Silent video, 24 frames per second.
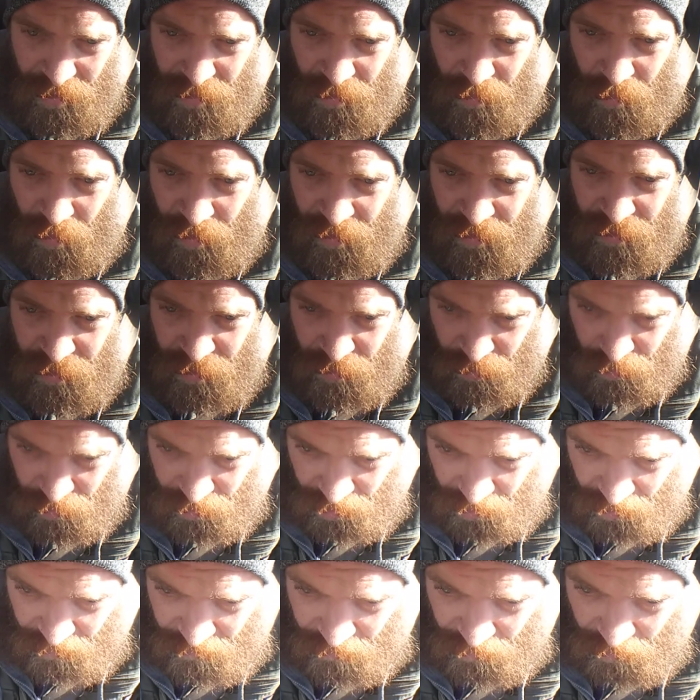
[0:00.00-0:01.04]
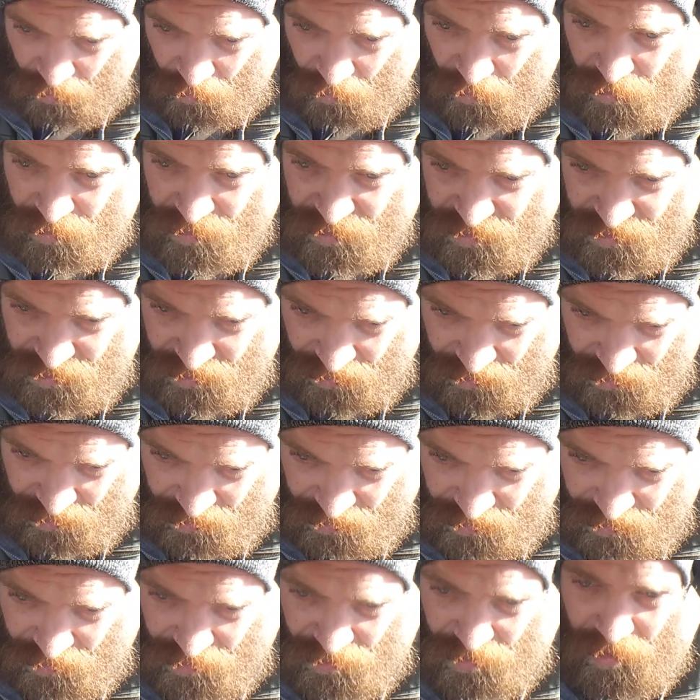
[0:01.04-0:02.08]
the one to cover our
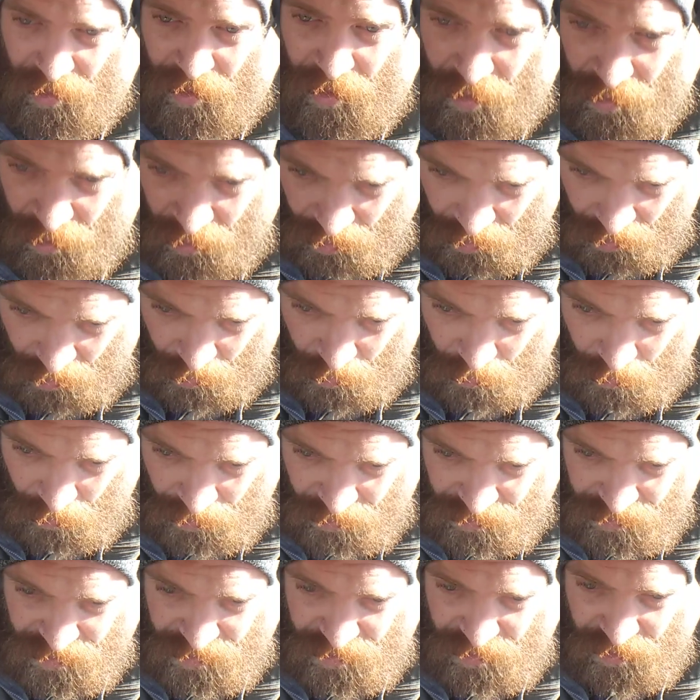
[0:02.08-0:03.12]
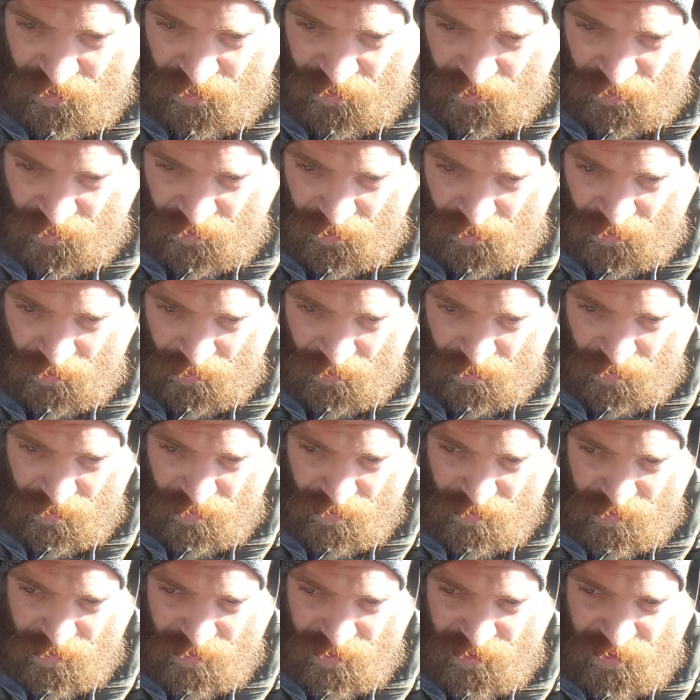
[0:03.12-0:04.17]
sin was the
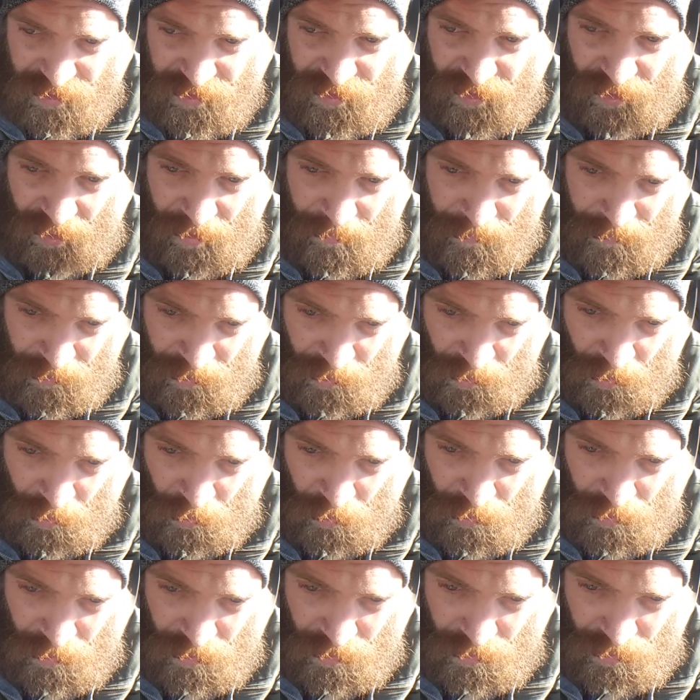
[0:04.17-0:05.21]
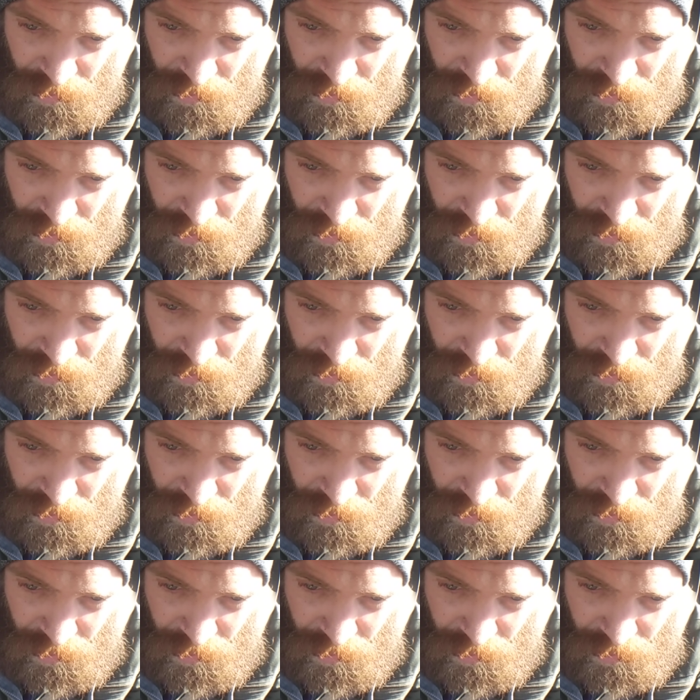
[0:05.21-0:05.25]
scapegoat